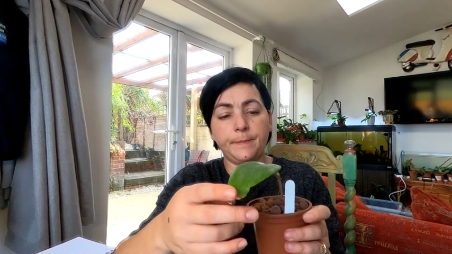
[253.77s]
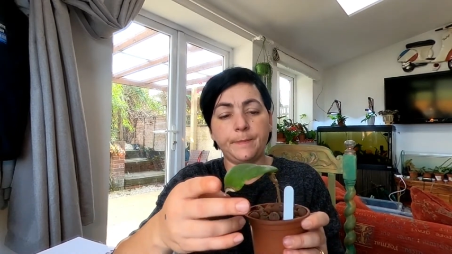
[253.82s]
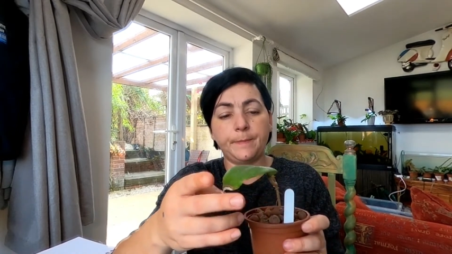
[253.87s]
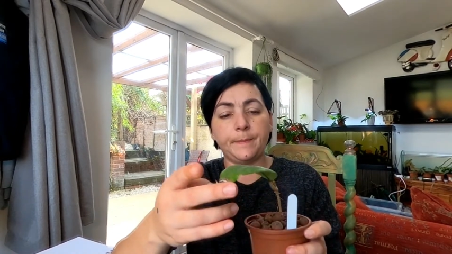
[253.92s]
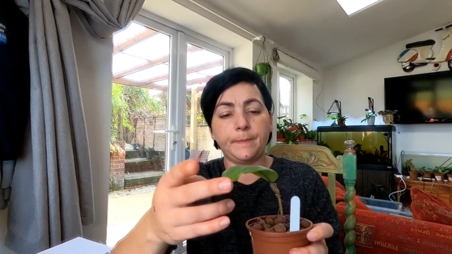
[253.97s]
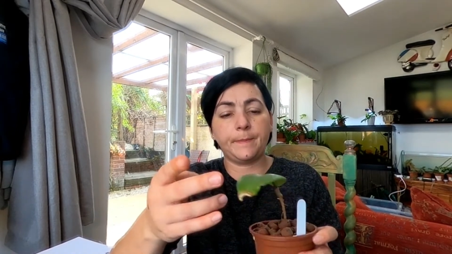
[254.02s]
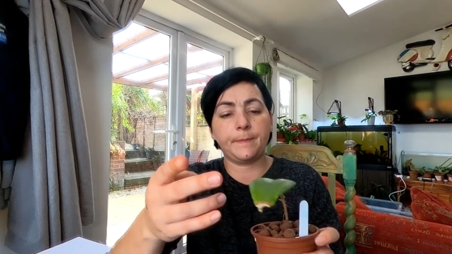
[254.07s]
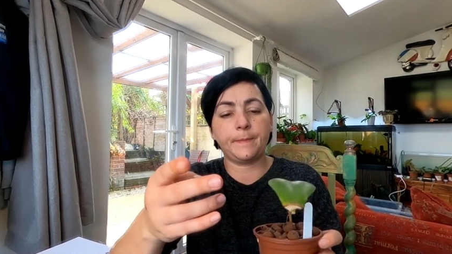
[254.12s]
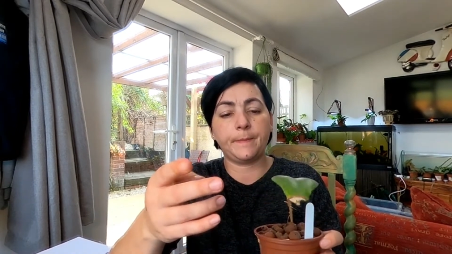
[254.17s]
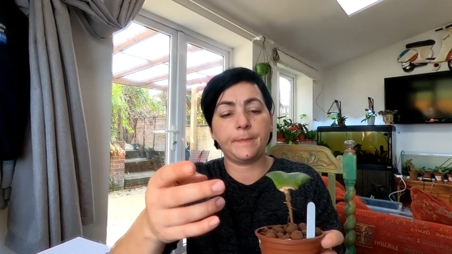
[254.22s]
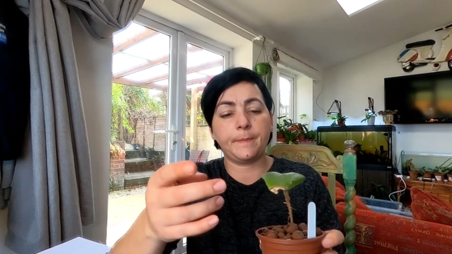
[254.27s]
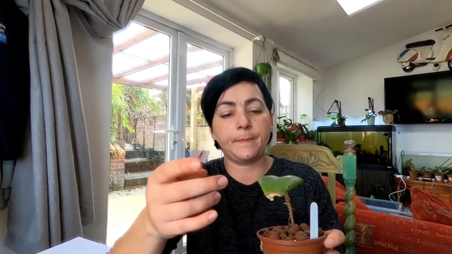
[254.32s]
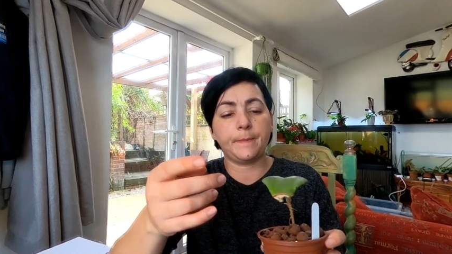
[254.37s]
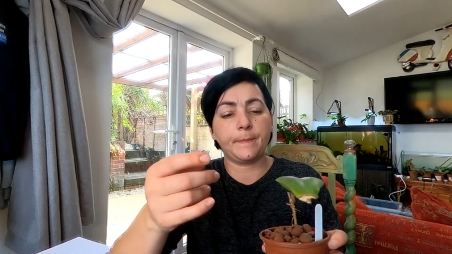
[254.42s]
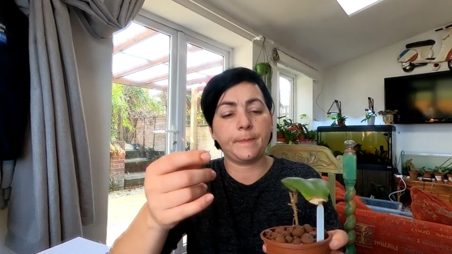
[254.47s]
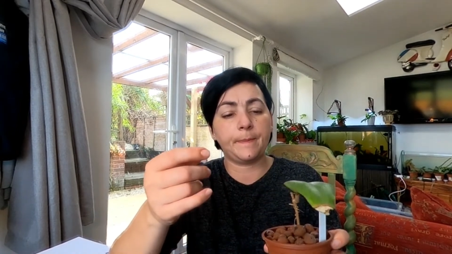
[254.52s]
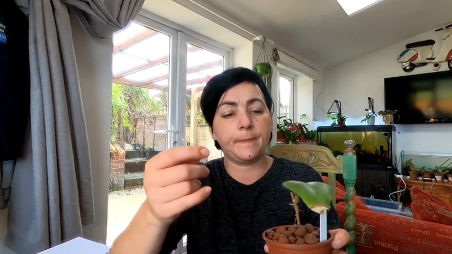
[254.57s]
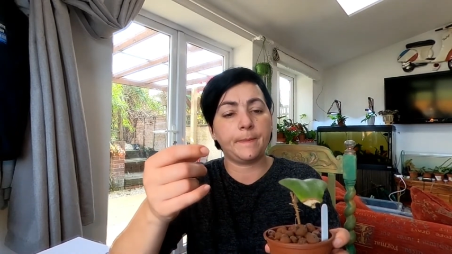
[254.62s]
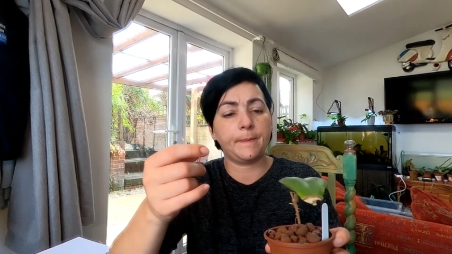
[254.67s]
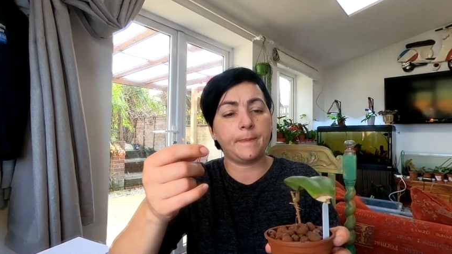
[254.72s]

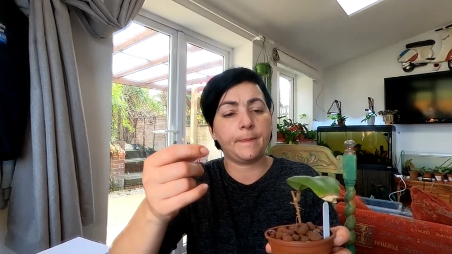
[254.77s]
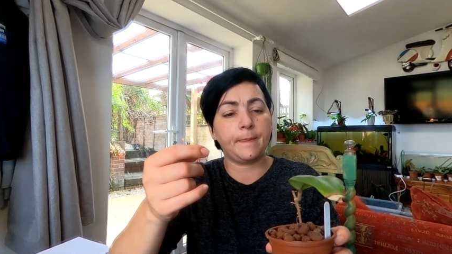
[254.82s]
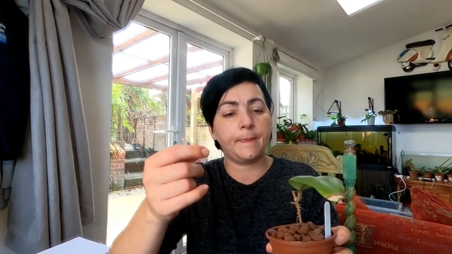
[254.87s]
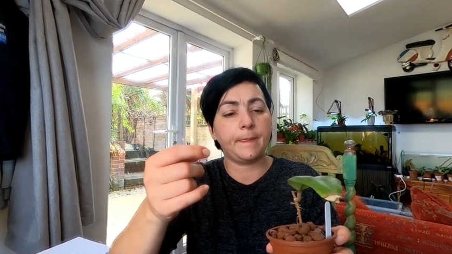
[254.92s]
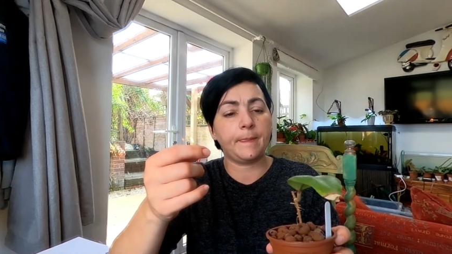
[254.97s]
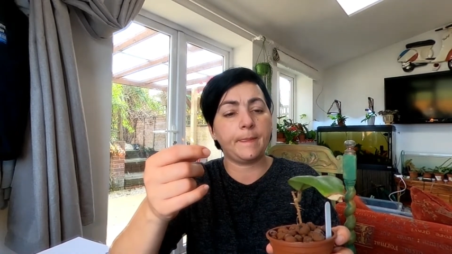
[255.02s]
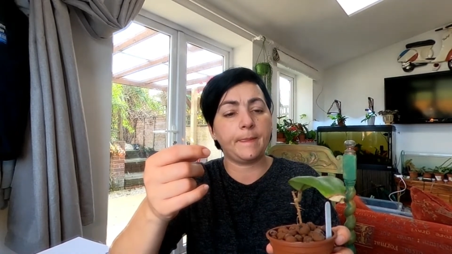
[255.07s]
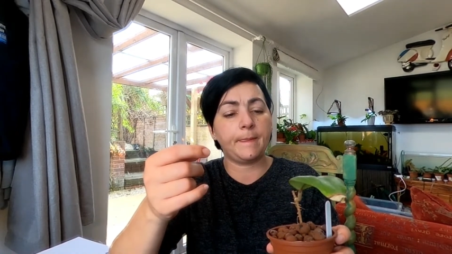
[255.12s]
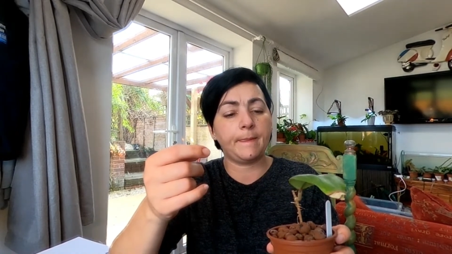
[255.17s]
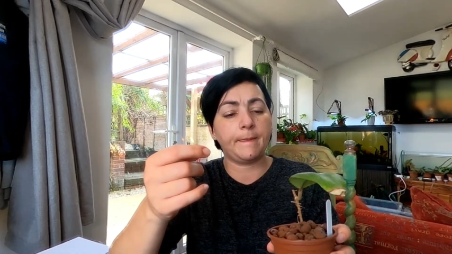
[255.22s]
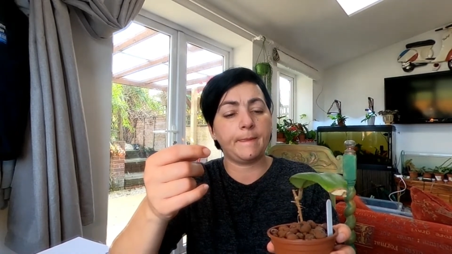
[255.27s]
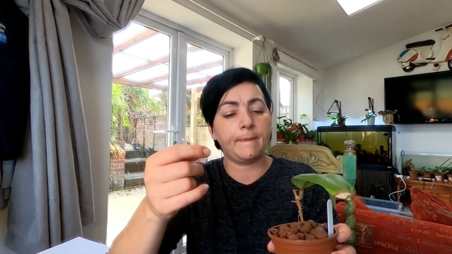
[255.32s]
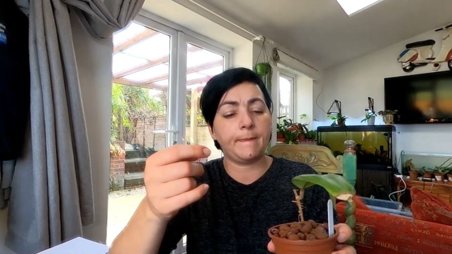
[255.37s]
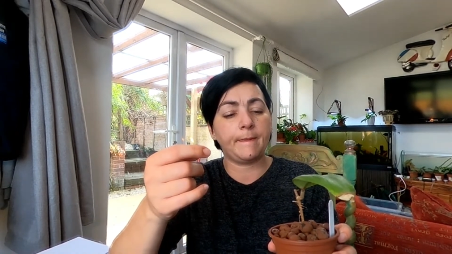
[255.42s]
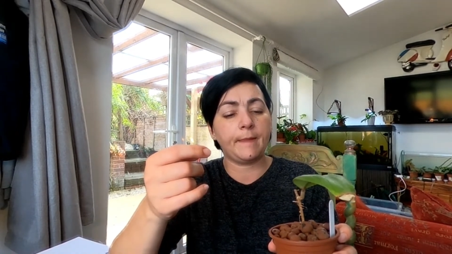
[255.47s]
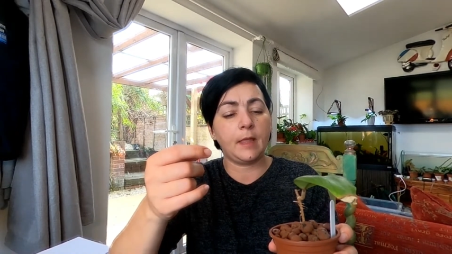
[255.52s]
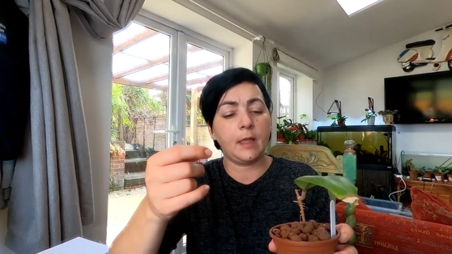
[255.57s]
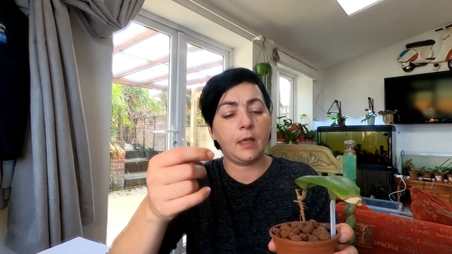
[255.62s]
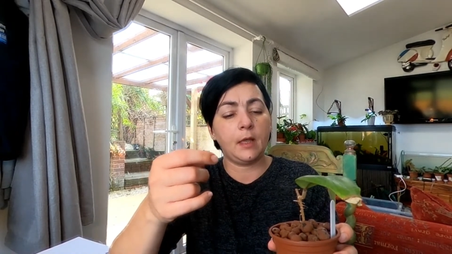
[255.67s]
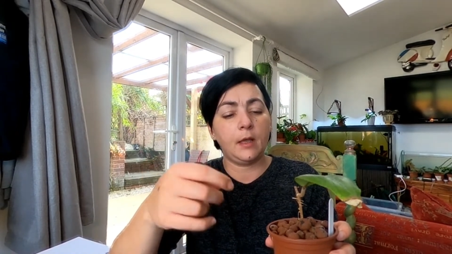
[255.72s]

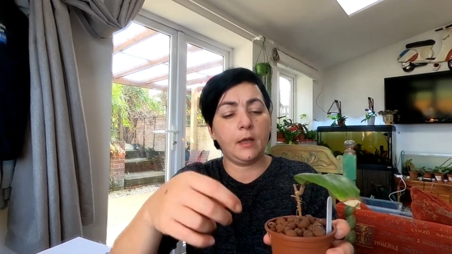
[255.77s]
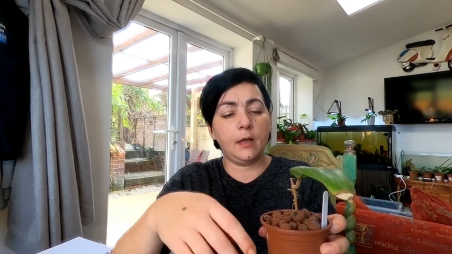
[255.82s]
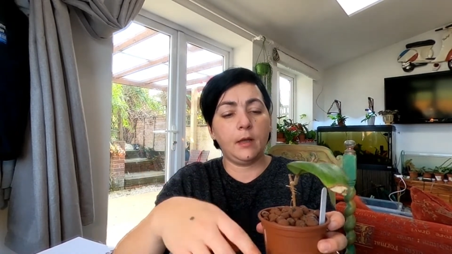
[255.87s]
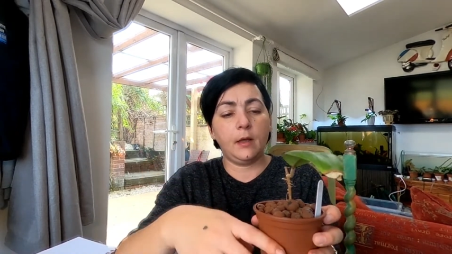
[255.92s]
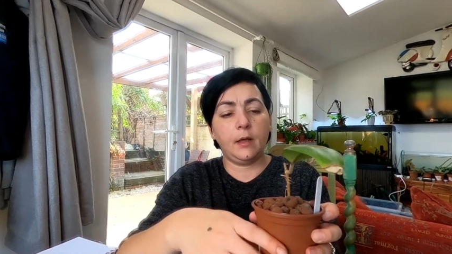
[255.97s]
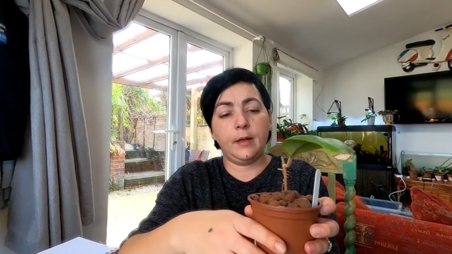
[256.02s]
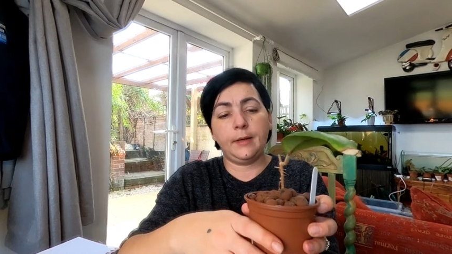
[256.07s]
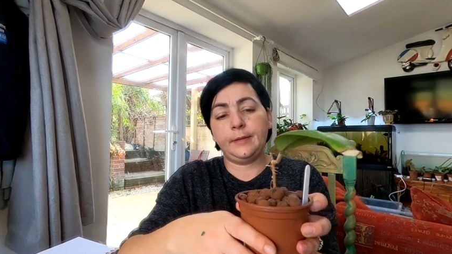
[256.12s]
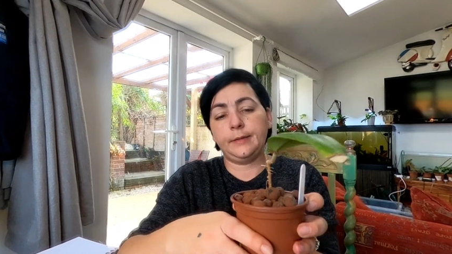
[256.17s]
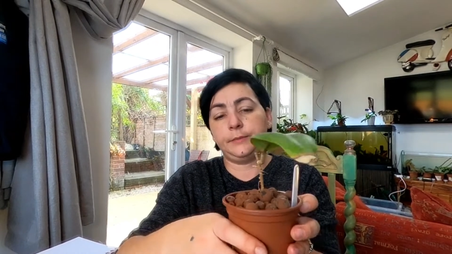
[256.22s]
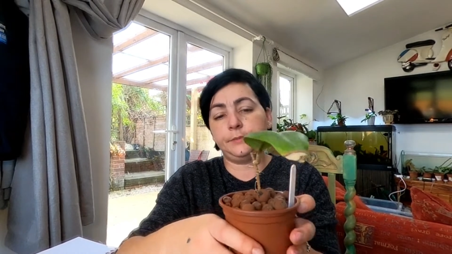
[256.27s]
Nothing is said.